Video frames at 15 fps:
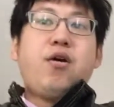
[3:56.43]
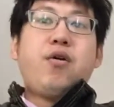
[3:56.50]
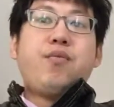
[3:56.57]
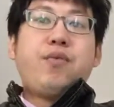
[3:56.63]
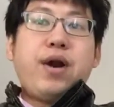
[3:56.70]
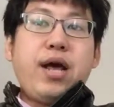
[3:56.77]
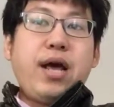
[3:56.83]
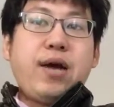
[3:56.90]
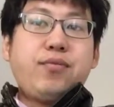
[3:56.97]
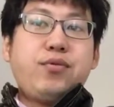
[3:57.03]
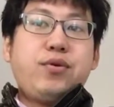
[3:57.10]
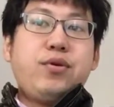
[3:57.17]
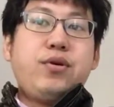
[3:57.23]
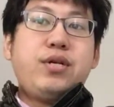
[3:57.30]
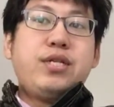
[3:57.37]
what I have
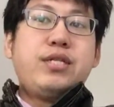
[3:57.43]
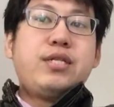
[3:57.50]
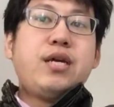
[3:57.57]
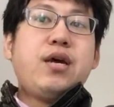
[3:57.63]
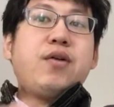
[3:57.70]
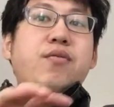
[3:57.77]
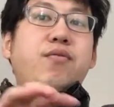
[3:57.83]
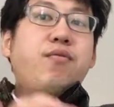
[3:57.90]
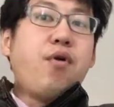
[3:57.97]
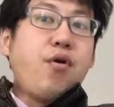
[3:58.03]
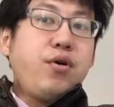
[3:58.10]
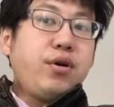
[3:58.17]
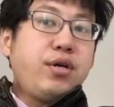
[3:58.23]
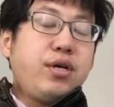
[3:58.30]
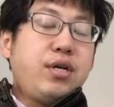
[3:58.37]
to do is
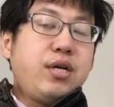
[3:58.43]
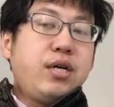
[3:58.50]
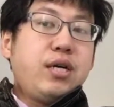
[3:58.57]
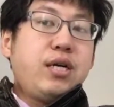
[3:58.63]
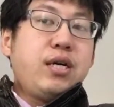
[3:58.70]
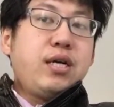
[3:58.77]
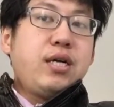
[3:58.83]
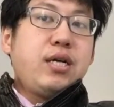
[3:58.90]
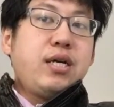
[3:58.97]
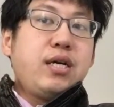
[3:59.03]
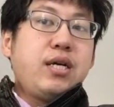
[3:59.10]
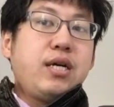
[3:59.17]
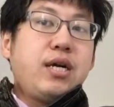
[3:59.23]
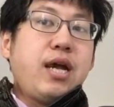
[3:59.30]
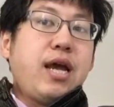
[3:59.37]
book
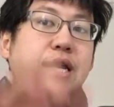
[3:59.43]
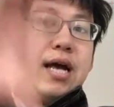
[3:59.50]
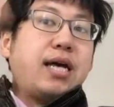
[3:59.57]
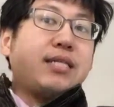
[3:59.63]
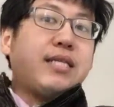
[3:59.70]
an